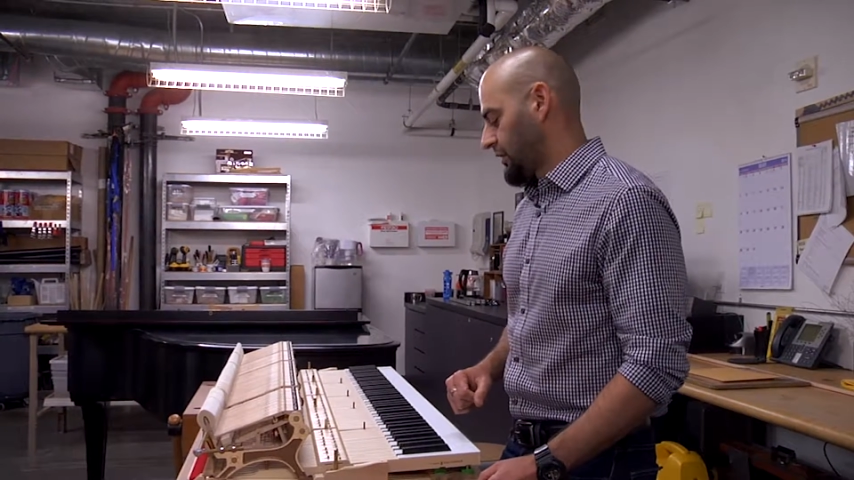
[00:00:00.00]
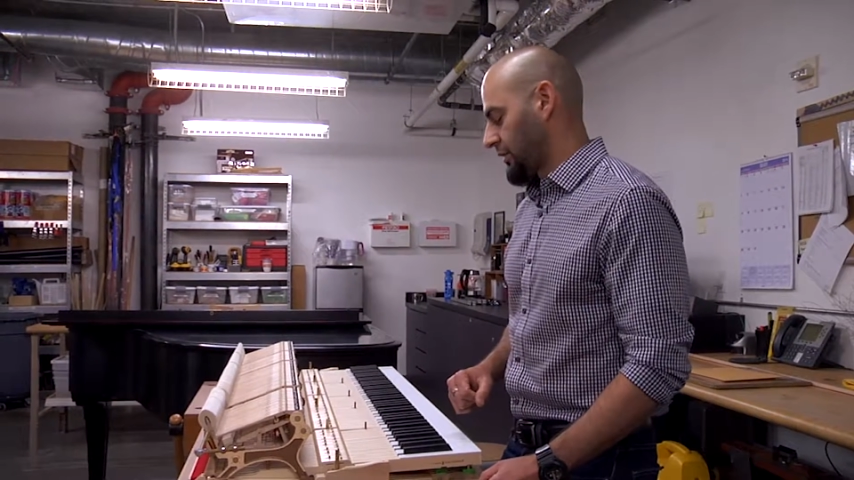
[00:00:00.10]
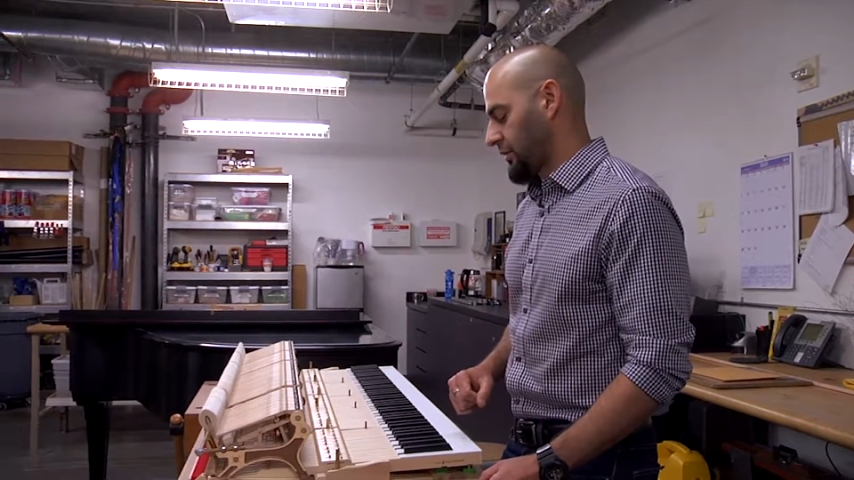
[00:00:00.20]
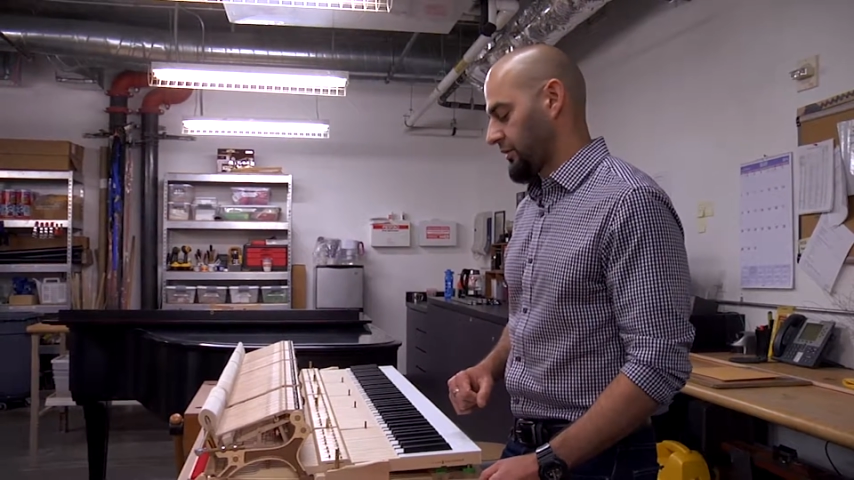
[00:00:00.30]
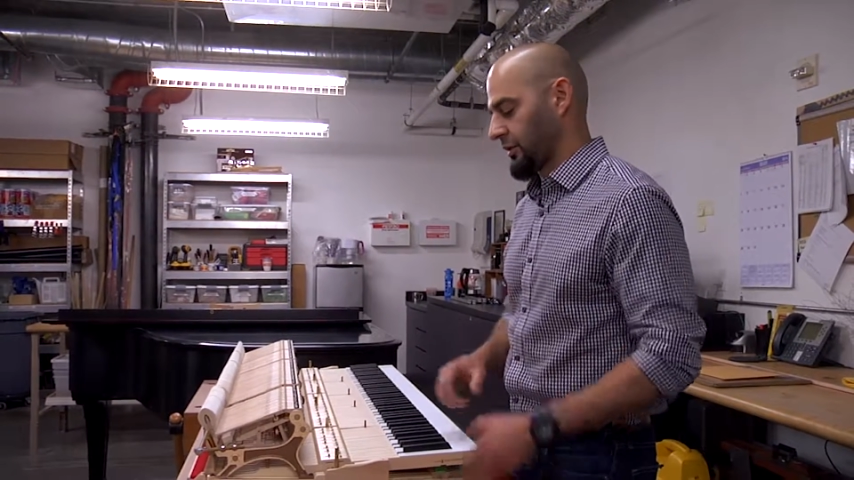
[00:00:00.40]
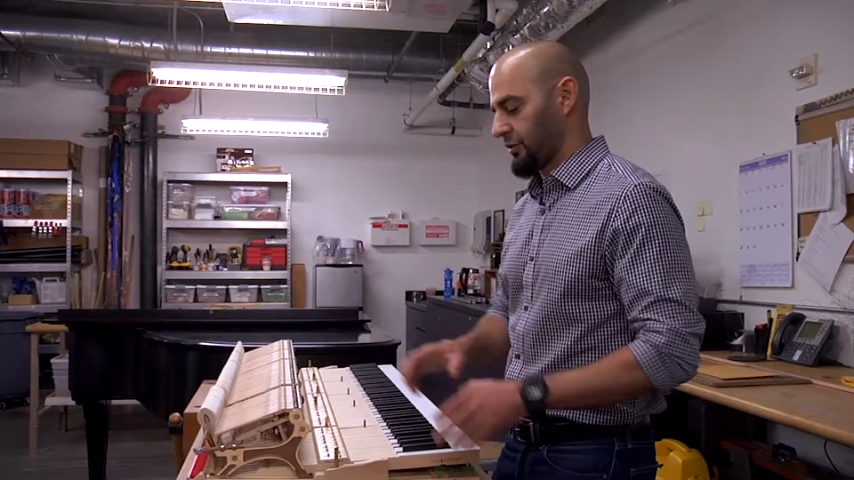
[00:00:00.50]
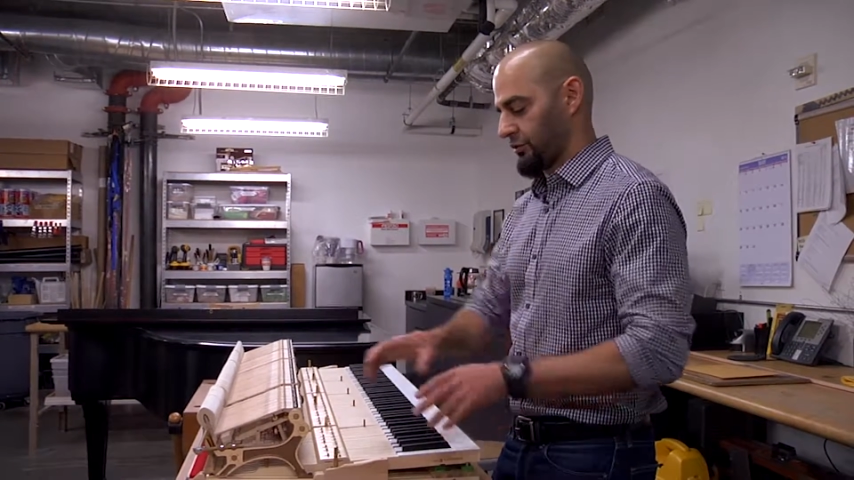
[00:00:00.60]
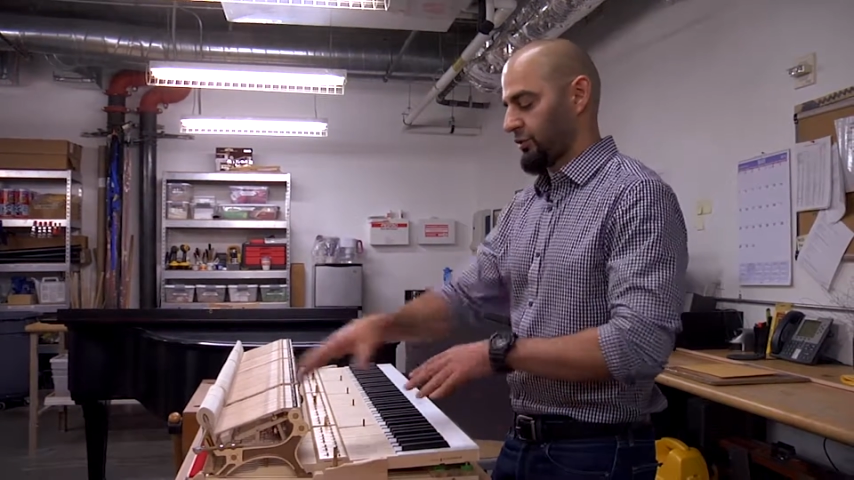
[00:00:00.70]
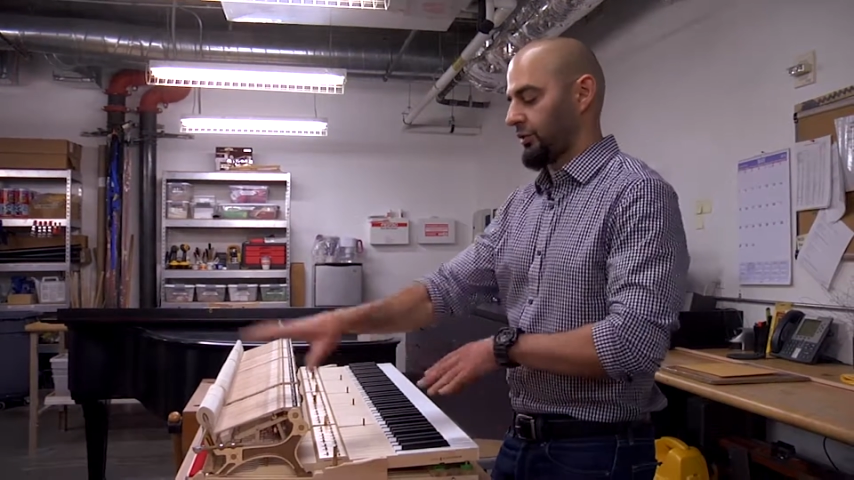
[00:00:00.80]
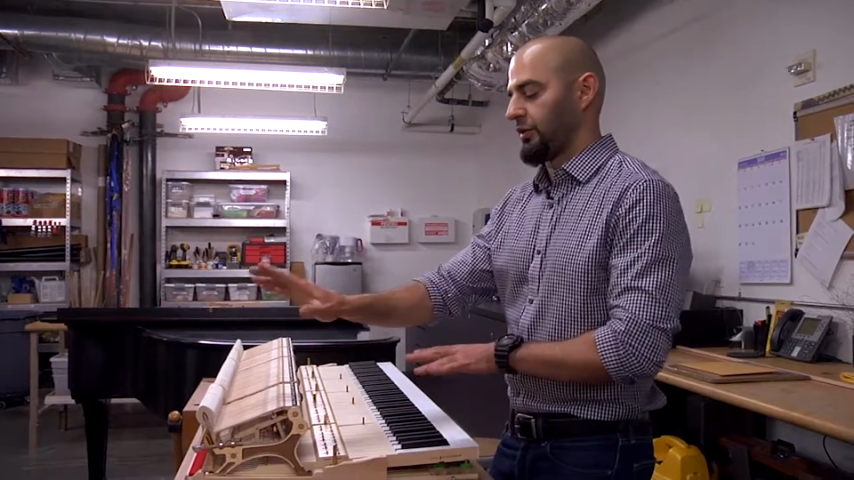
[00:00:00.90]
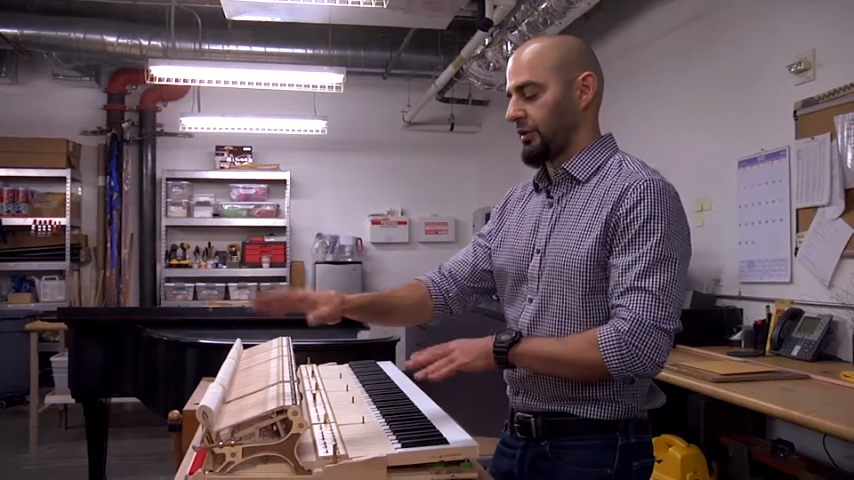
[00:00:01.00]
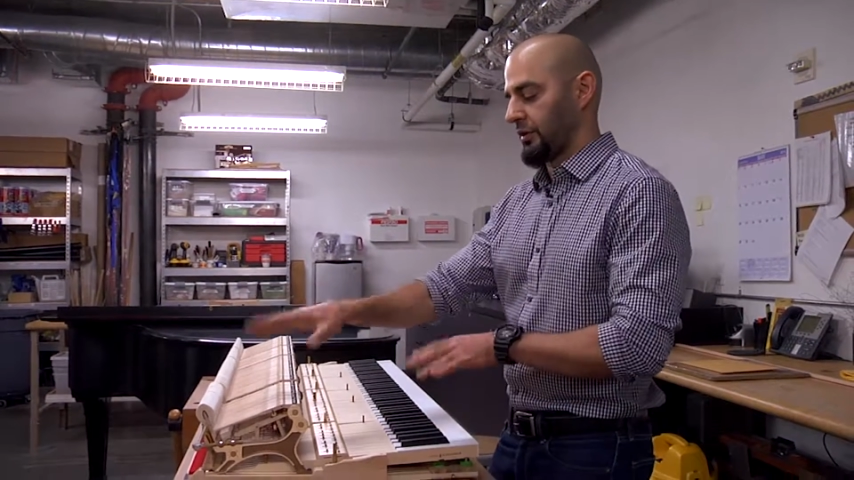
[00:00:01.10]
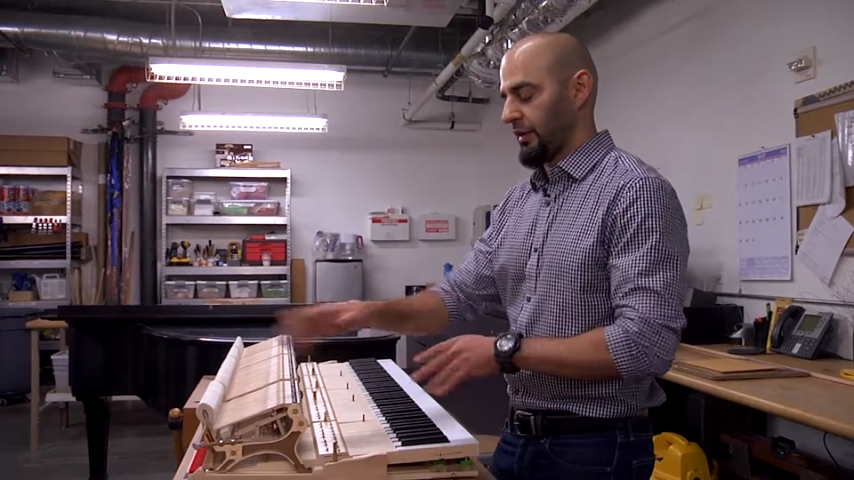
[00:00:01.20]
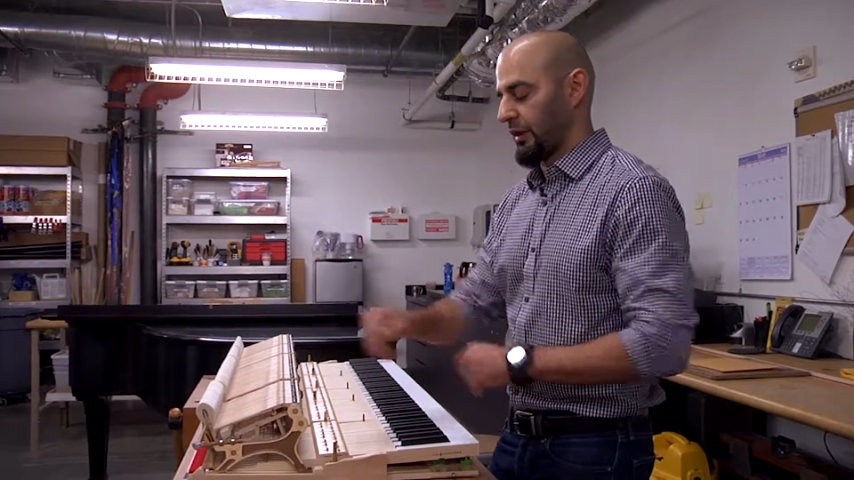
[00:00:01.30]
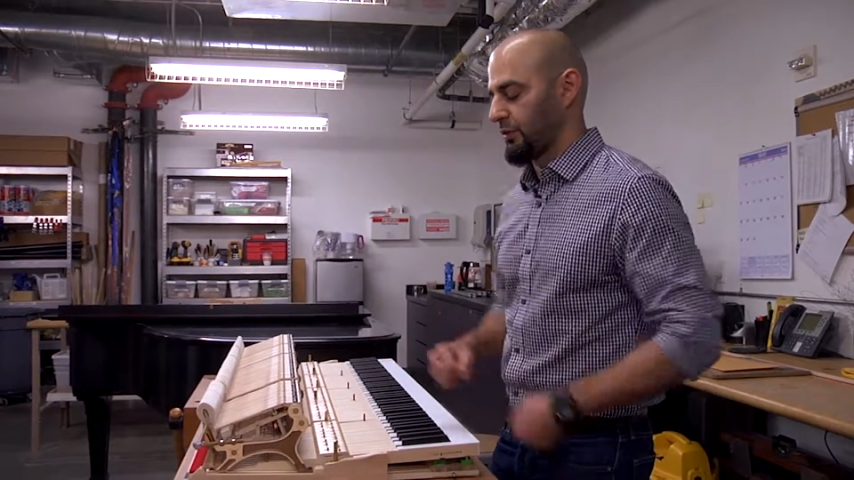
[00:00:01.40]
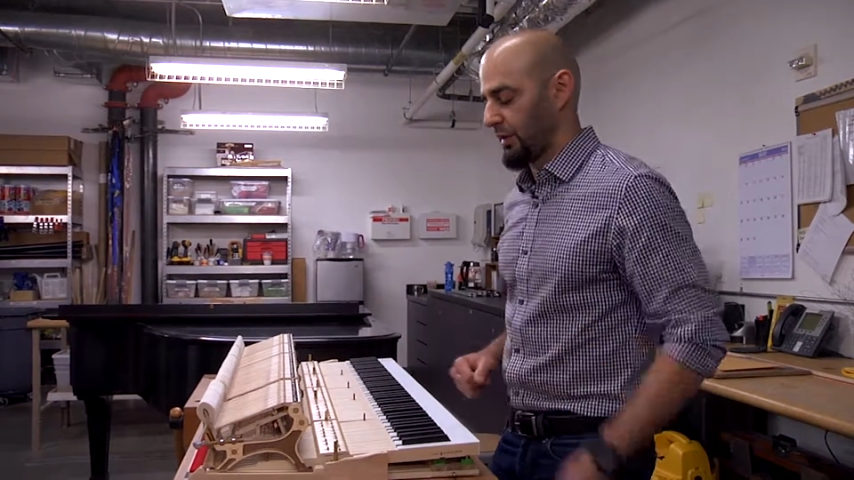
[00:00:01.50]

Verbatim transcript: uh, the control the, that